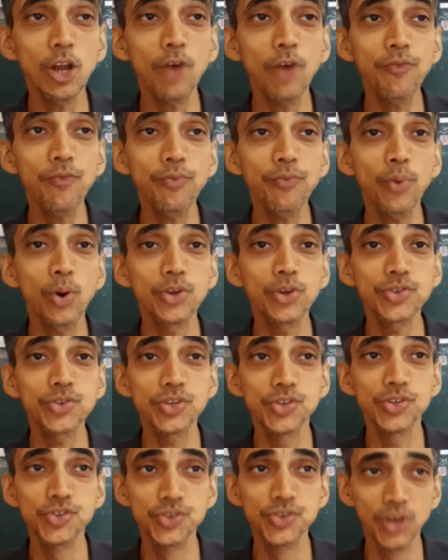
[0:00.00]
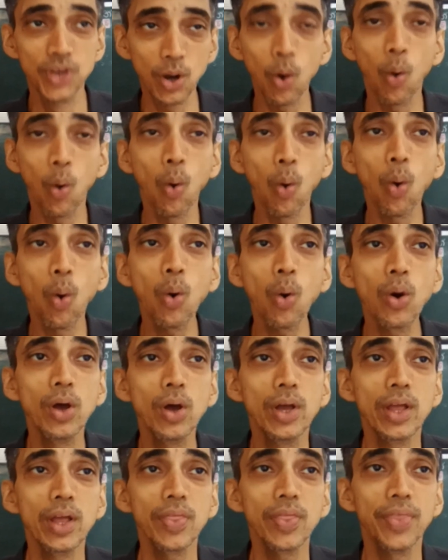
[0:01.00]
of force is 0,
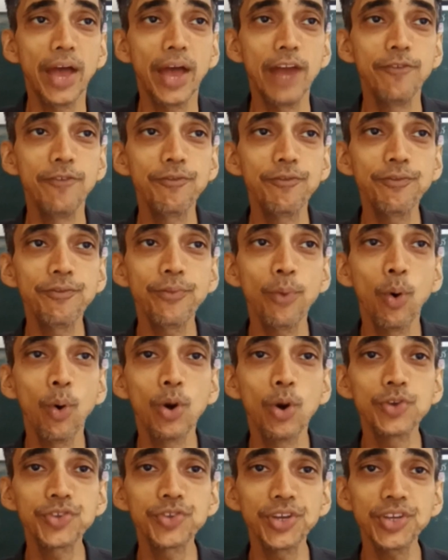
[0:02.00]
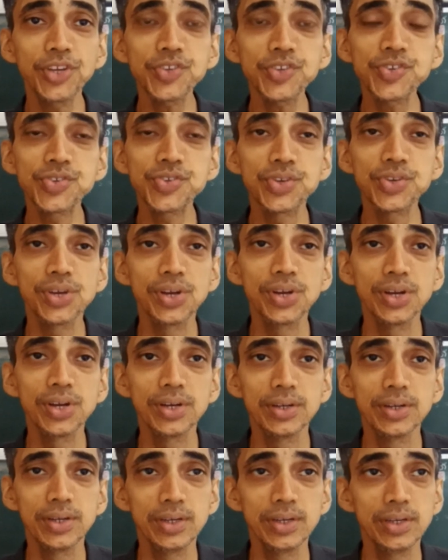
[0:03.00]
then force is
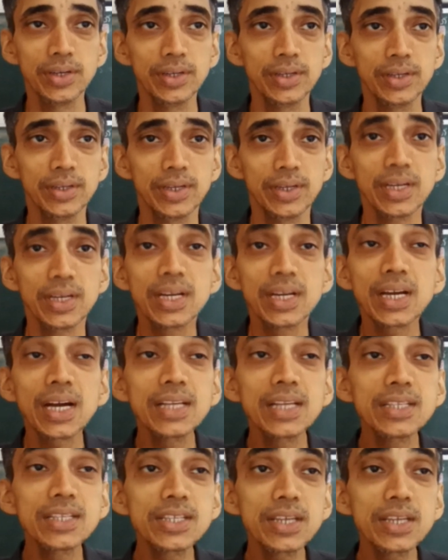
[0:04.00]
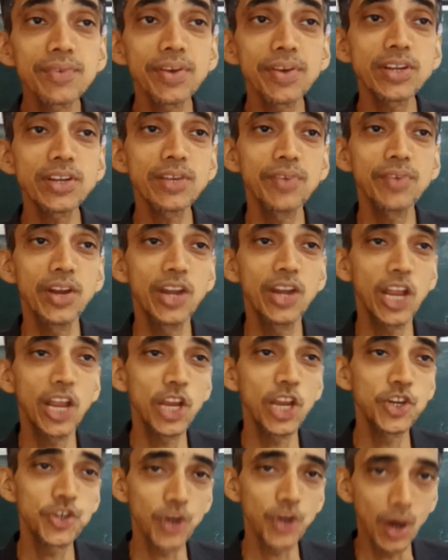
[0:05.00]
conservative in
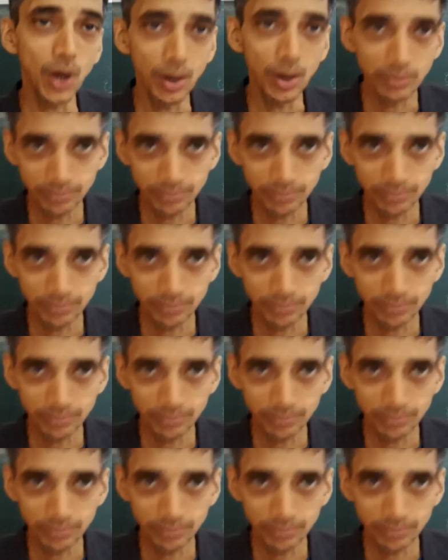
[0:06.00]
nature.